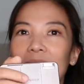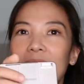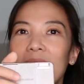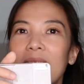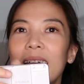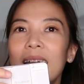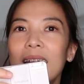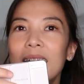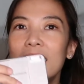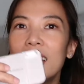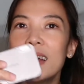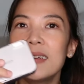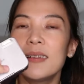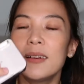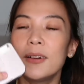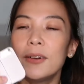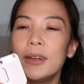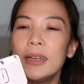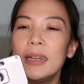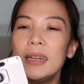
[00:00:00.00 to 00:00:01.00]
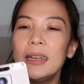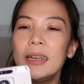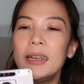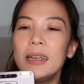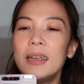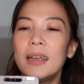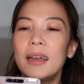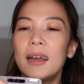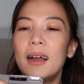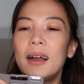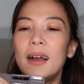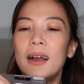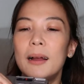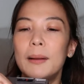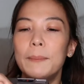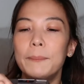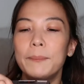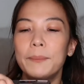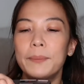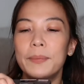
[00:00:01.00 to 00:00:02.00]
And it has a really
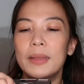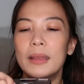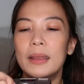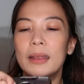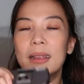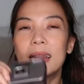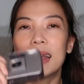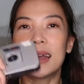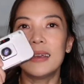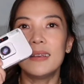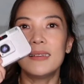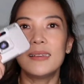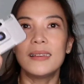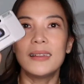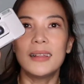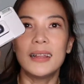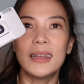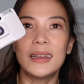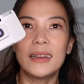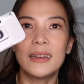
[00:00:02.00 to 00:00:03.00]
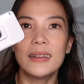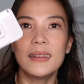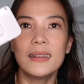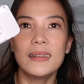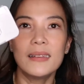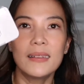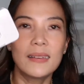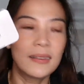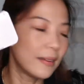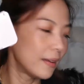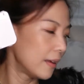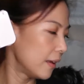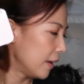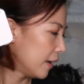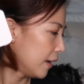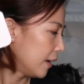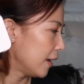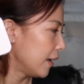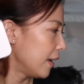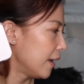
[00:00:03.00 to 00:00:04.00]
nice lens,
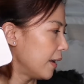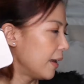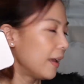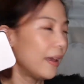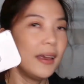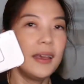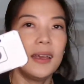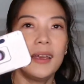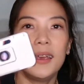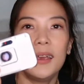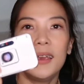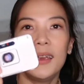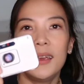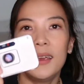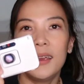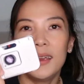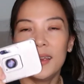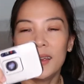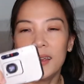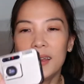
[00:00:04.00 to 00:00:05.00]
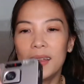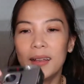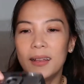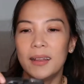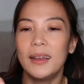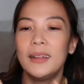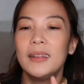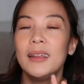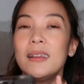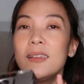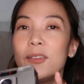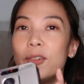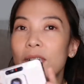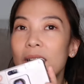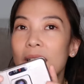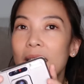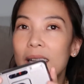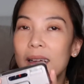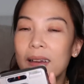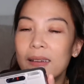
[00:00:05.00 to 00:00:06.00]
and it takes
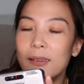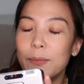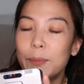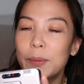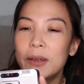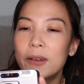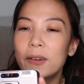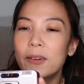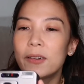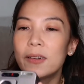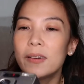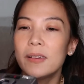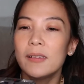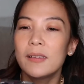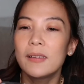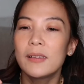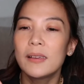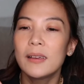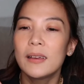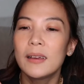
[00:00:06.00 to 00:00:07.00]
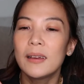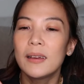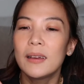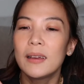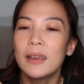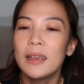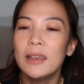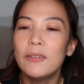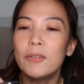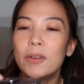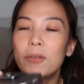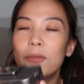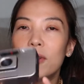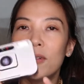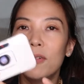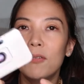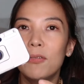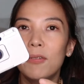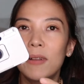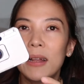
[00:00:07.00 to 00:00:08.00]
really nice pictures even
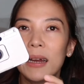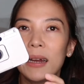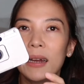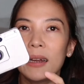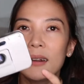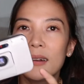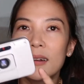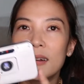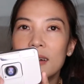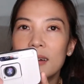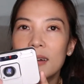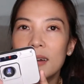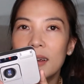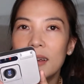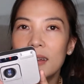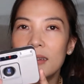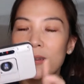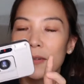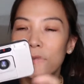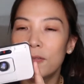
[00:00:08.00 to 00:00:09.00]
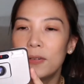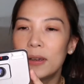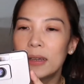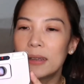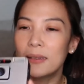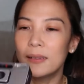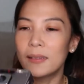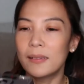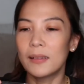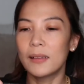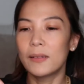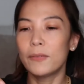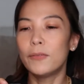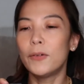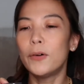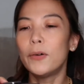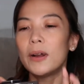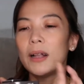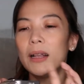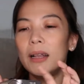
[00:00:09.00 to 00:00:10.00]
with flash. It's a fixed
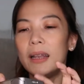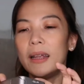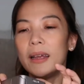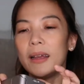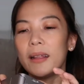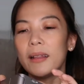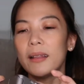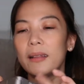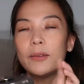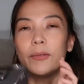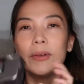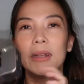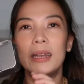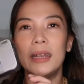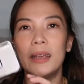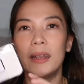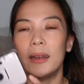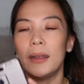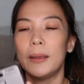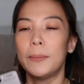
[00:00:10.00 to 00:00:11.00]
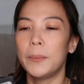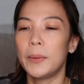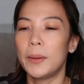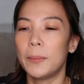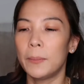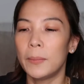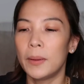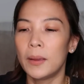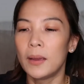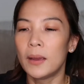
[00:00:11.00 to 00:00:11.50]
focal length, 28mm,